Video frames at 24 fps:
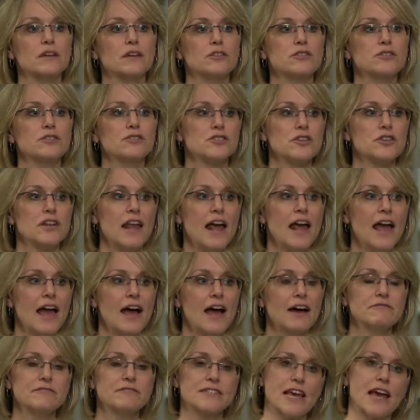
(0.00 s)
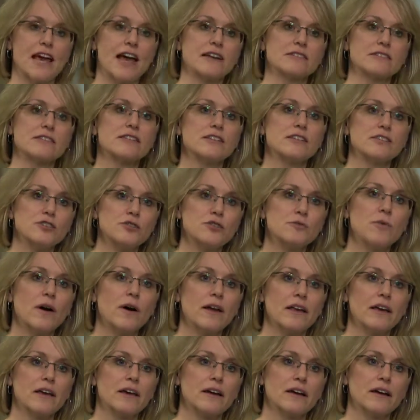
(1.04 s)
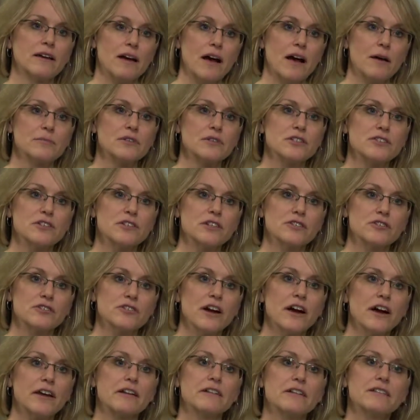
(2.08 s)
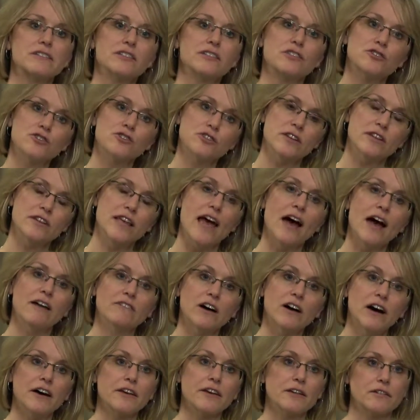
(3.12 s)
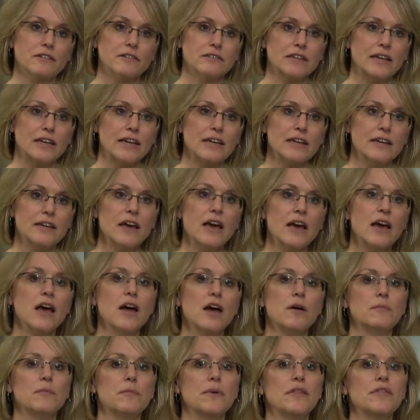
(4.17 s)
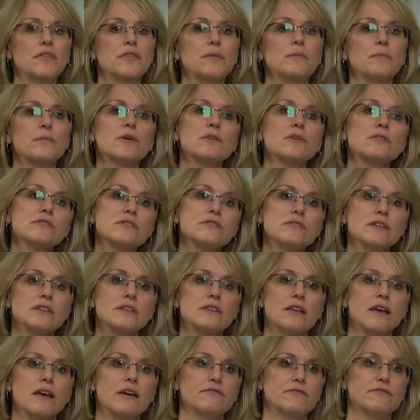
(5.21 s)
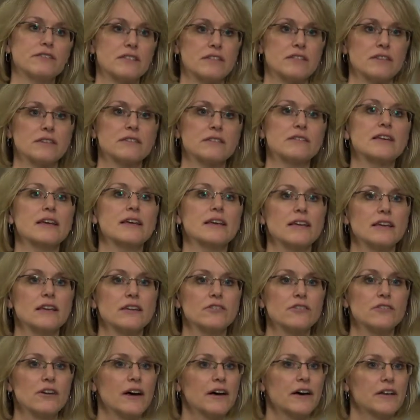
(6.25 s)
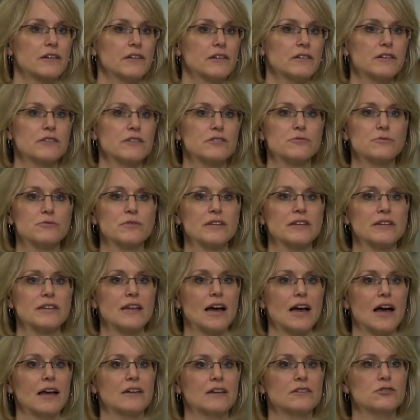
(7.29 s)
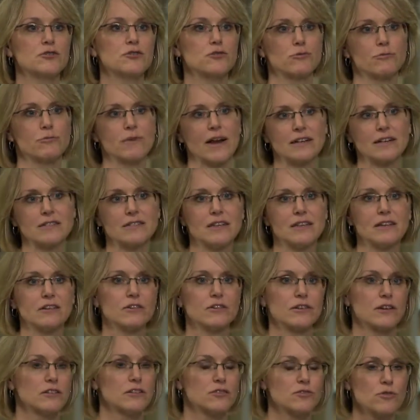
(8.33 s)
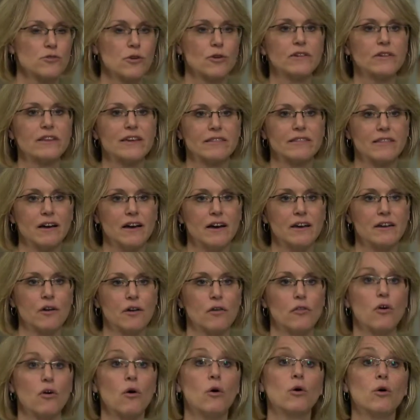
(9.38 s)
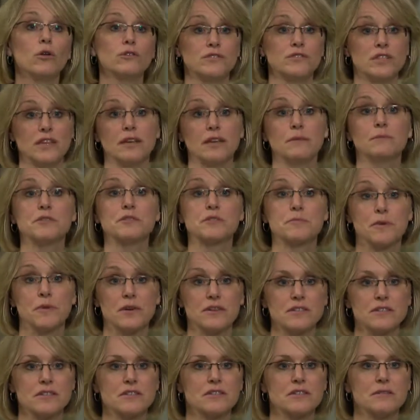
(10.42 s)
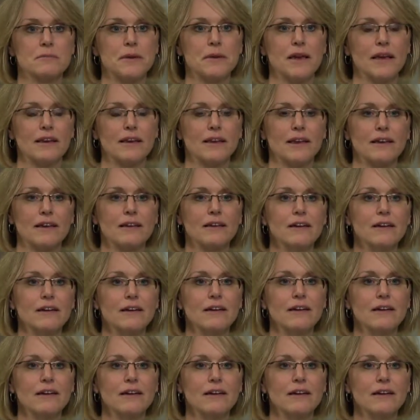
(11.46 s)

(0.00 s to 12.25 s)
You should have tasks that you want to accomplish in your huddle, and you should have a huddle lead, but the person facilitating your huddle is really not directing or controlling the huddle. The whole team is participating.